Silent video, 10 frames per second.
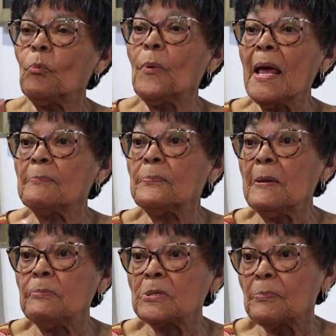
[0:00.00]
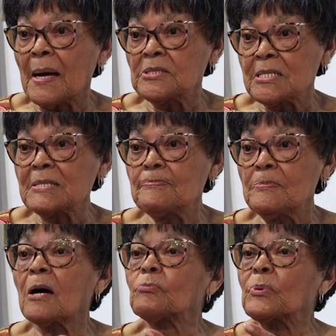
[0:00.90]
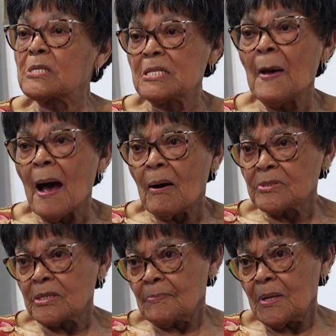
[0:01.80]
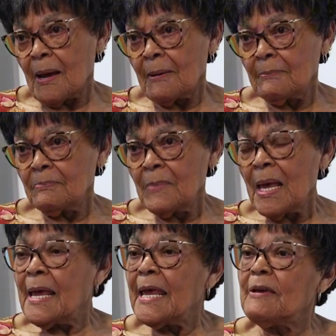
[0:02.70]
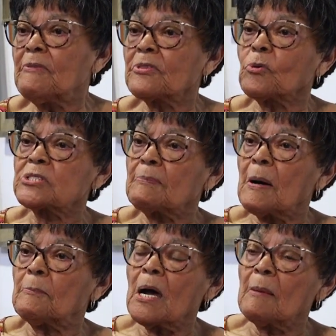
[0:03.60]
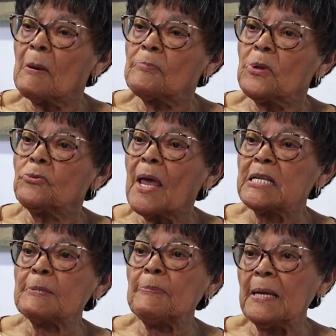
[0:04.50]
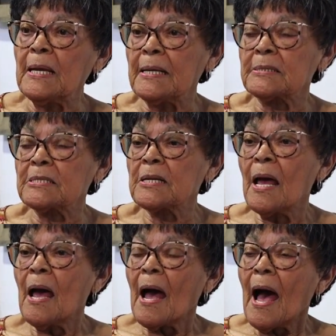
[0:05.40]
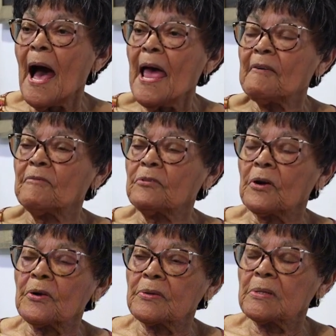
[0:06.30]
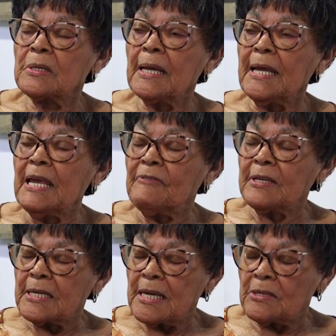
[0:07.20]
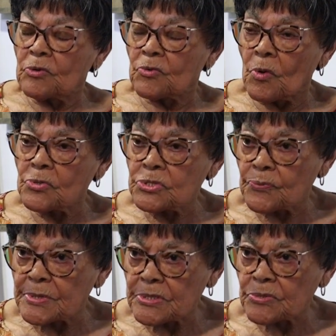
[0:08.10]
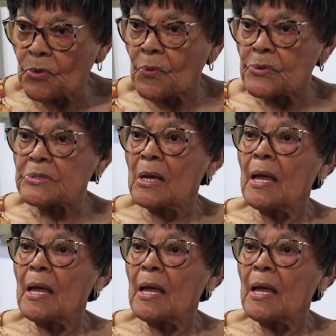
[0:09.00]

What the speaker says: win people by just with a smile sometimes. Even though some of them come up that you can't speak English. I have learned, even in the grocery stores,